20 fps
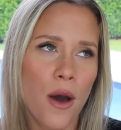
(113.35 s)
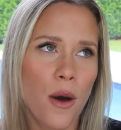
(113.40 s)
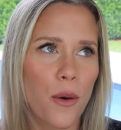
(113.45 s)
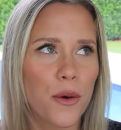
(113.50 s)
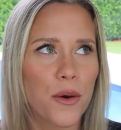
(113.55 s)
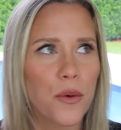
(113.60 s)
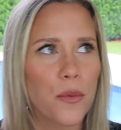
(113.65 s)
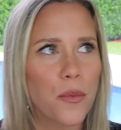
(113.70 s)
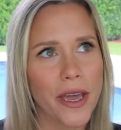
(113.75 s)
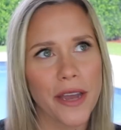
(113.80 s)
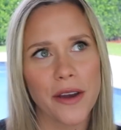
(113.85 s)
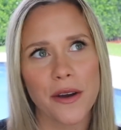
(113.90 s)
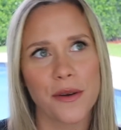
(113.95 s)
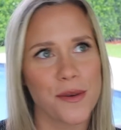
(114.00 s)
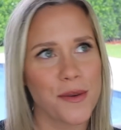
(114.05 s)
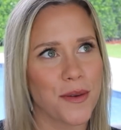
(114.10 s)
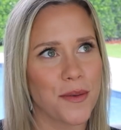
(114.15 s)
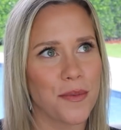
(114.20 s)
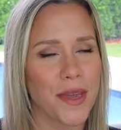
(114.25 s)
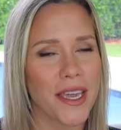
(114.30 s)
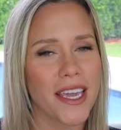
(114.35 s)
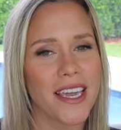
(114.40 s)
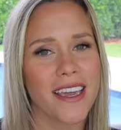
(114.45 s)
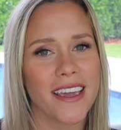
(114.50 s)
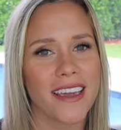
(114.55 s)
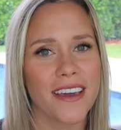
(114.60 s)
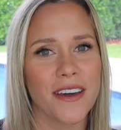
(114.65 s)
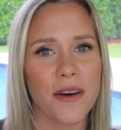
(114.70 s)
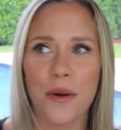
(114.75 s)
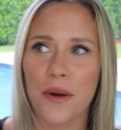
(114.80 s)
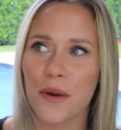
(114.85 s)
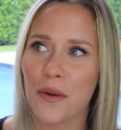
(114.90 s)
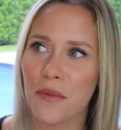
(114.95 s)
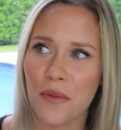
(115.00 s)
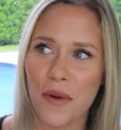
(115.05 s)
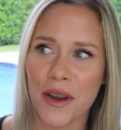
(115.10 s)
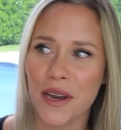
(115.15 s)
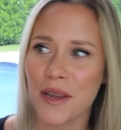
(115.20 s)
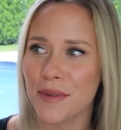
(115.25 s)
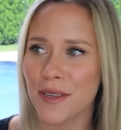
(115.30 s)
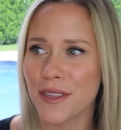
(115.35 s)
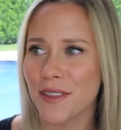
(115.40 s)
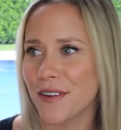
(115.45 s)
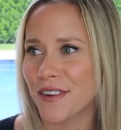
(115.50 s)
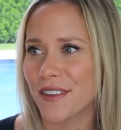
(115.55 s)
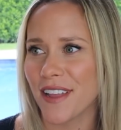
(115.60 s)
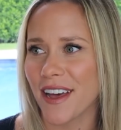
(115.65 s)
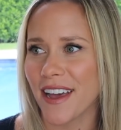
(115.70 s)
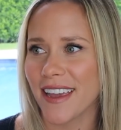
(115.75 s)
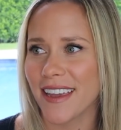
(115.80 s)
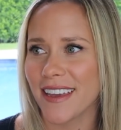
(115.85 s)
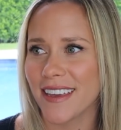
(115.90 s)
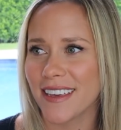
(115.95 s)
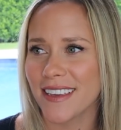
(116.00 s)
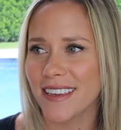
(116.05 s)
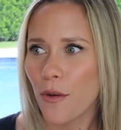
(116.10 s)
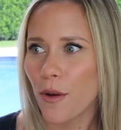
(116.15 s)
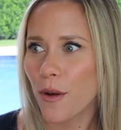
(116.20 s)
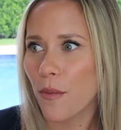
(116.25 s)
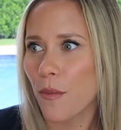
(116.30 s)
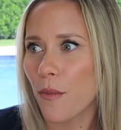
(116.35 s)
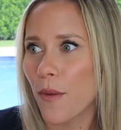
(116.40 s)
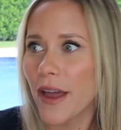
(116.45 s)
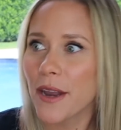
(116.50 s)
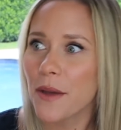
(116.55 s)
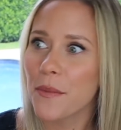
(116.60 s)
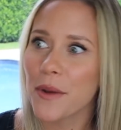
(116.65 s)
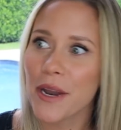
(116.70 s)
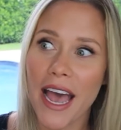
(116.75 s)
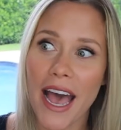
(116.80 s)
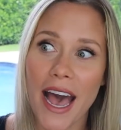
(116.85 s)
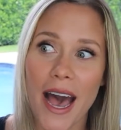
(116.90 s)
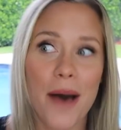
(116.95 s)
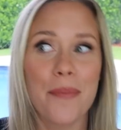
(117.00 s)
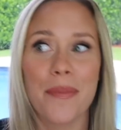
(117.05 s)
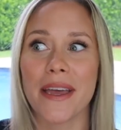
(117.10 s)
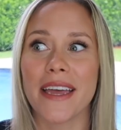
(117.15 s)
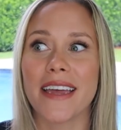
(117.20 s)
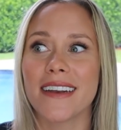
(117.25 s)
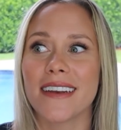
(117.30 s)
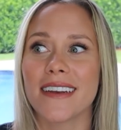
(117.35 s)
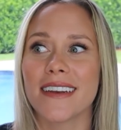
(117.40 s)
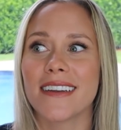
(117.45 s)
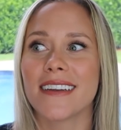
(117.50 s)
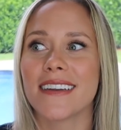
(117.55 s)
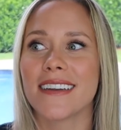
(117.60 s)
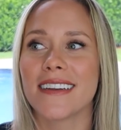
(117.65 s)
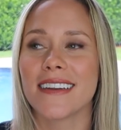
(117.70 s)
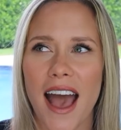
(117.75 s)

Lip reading: or where it would be, or what it would look like, or when it would happen,